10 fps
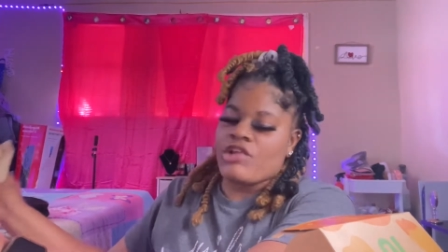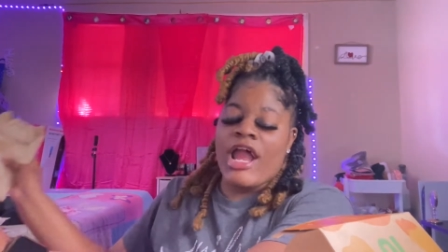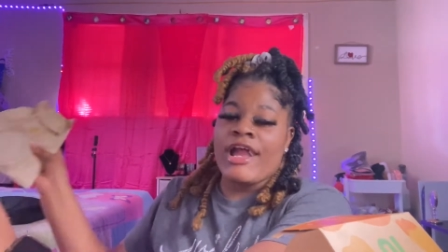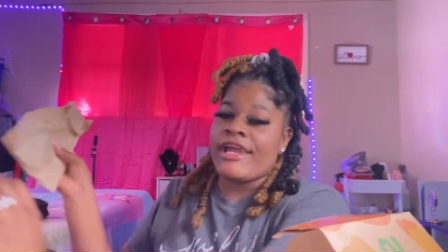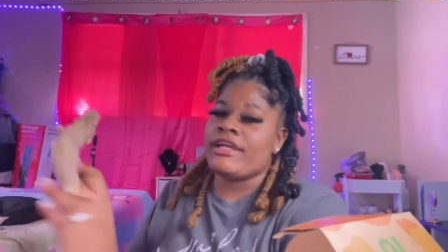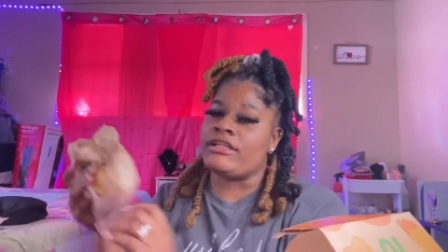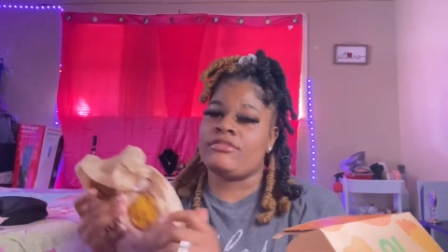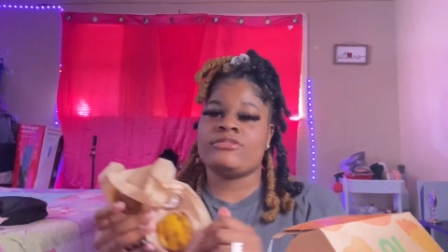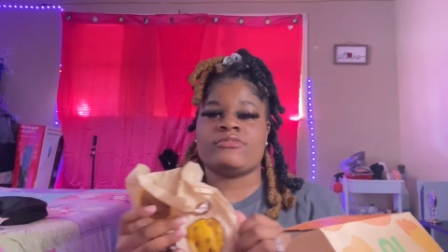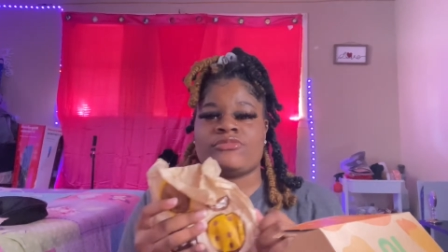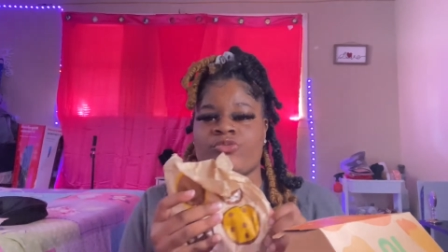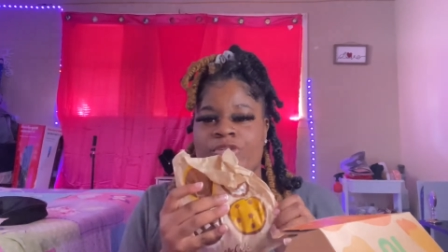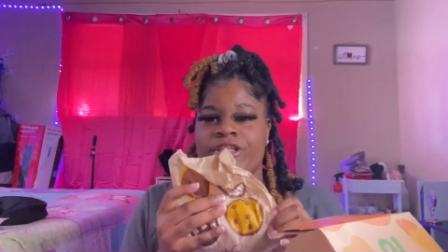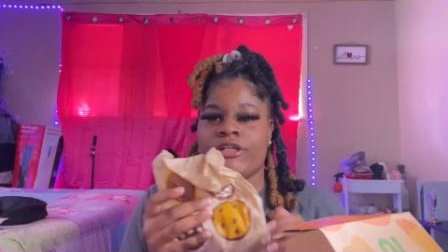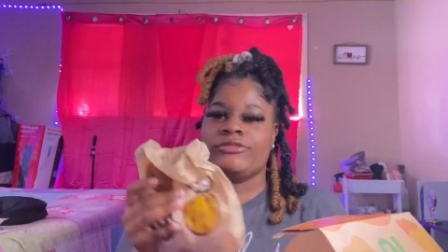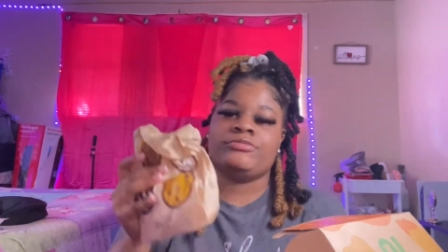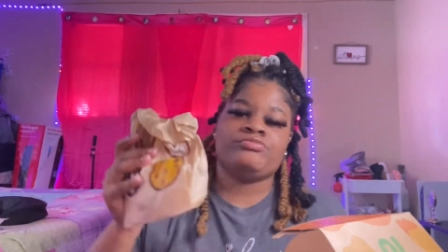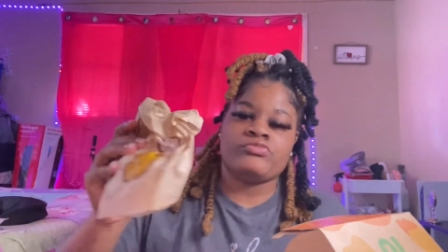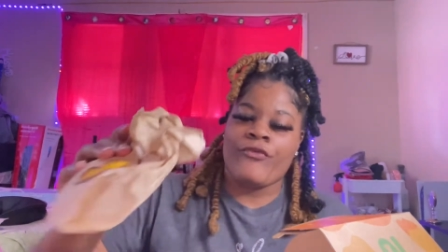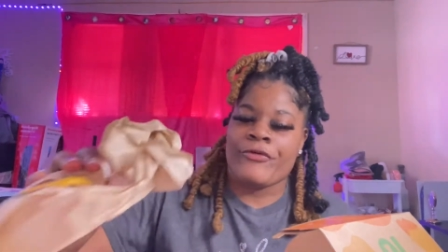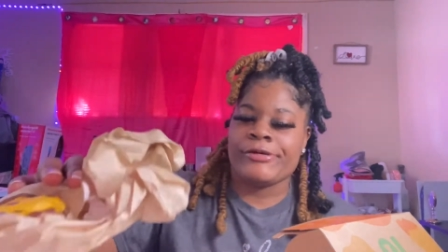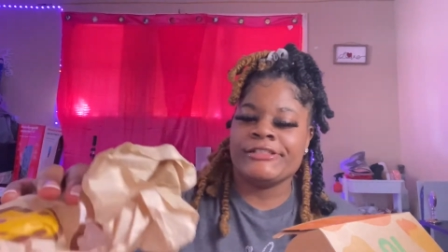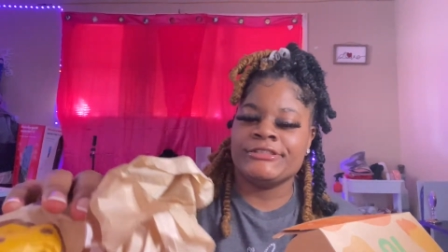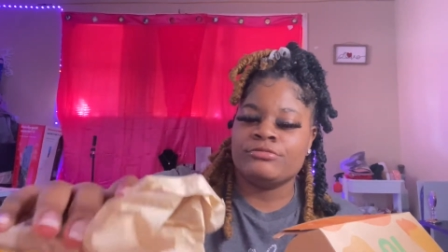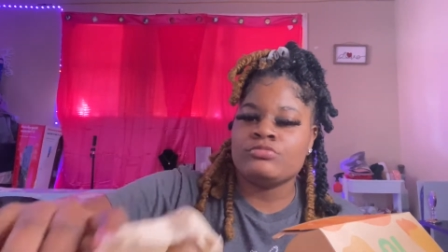I had eaten some sweet for real.